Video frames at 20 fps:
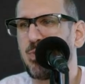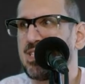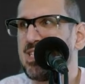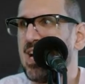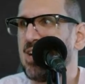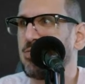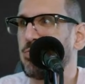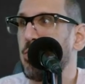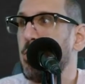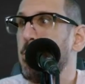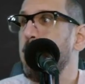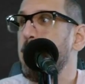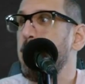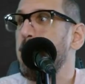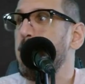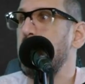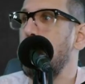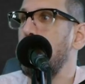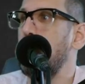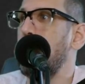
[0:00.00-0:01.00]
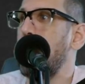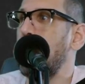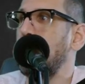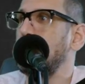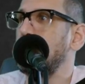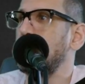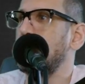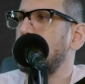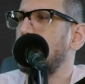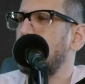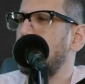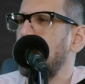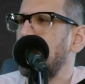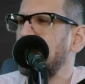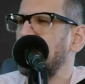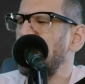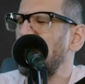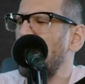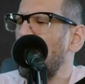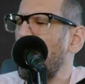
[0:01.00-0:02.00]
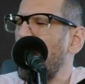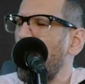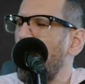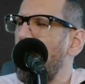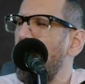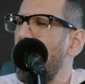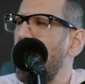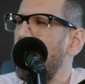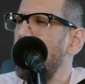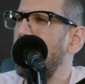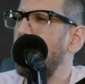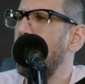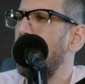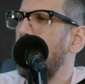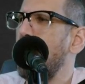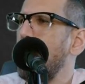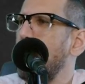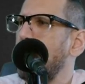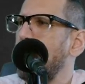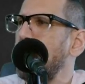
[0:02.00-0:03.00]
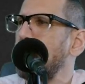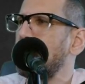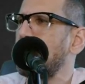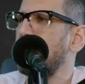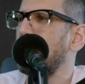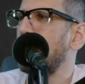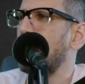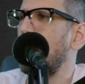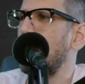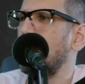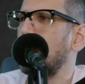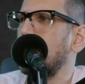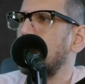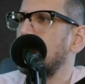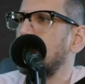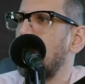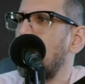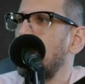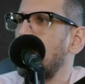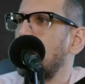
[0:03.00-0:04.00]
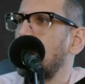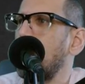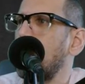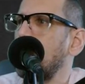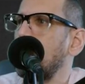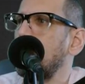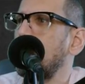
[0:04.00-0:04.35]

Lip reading: down to a minimum by just touching one piece of the code at a time. Okay,